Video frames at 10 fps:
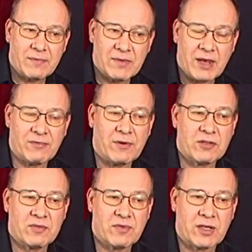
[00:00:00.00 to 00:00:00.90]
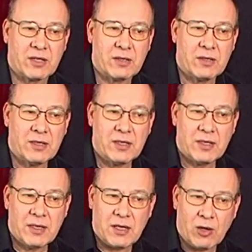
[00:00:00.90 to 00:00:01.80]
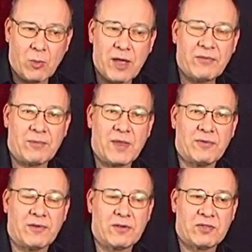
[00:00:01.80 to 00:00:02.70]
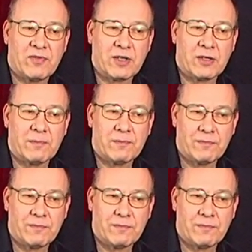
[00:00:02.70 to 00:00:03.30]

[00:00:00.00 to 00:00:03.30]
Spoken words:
that first finger, away from that first finger.